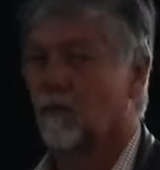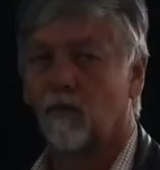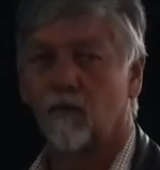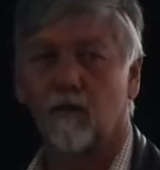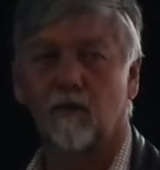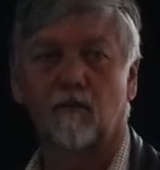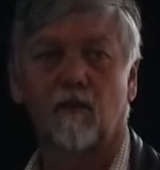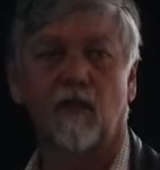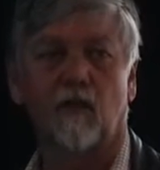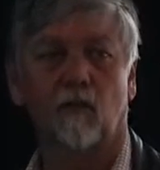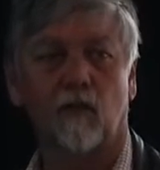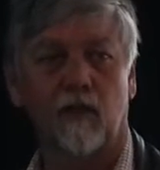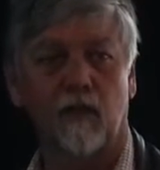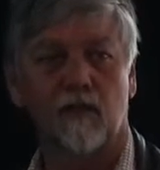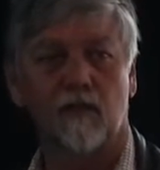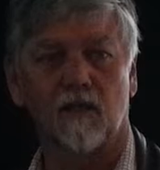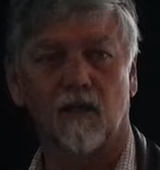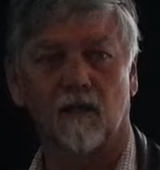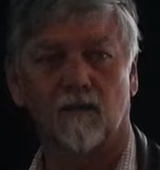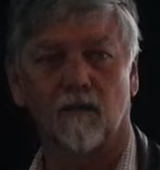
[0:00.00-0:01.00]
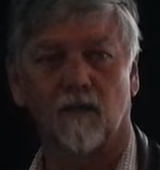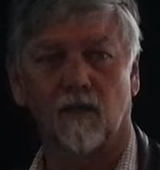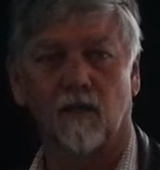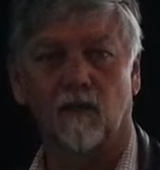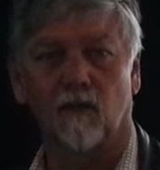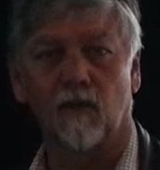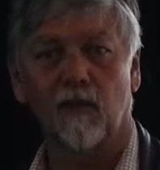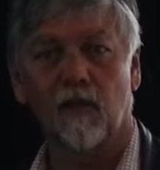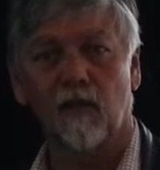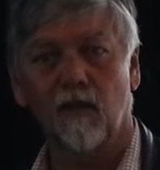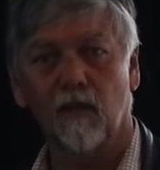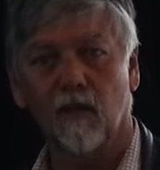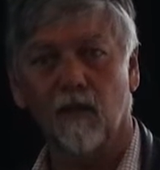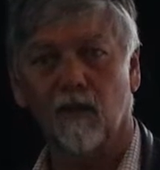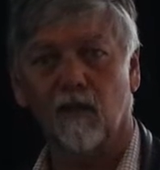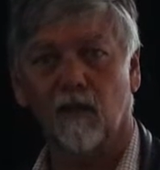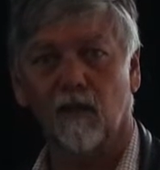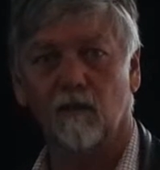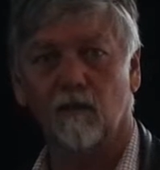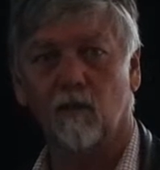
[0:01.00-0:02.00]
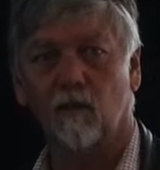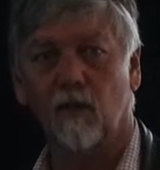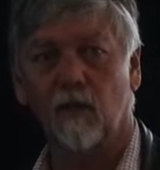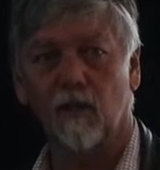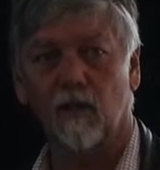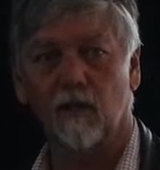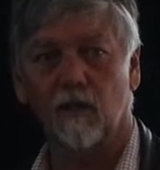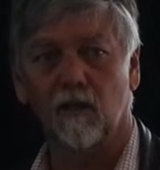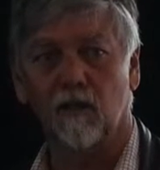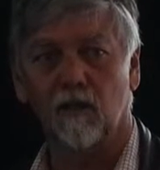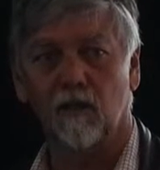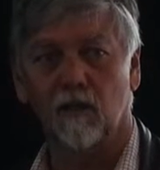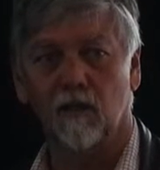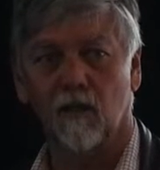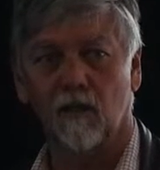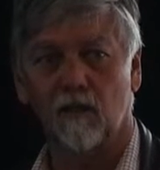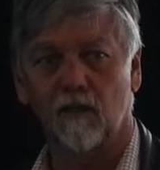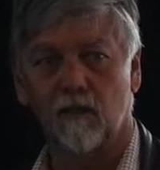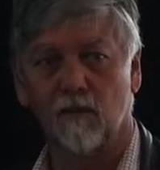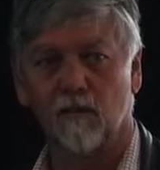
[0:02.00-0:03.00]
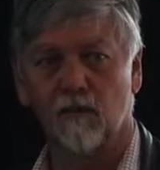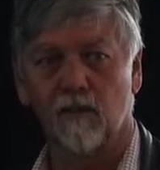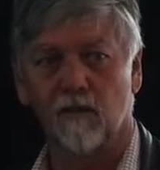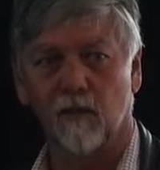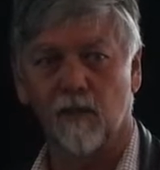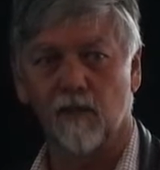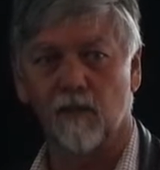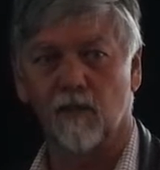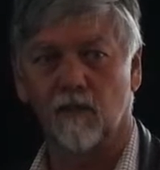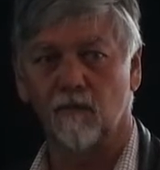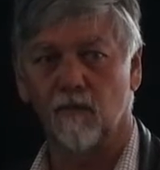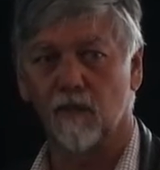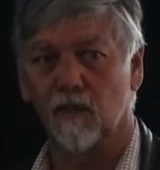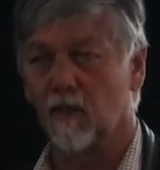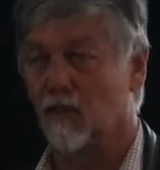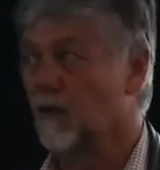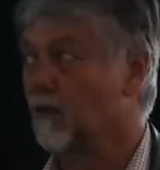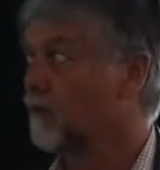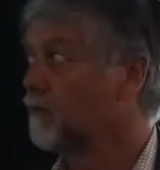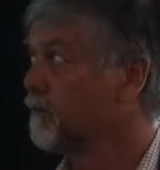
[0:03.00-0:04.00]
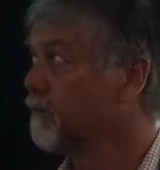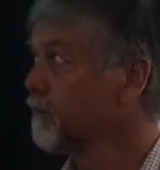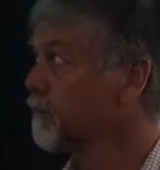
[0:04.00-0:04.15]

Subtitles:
with really weird stuff on them. We didn't know that they were weird until 2017.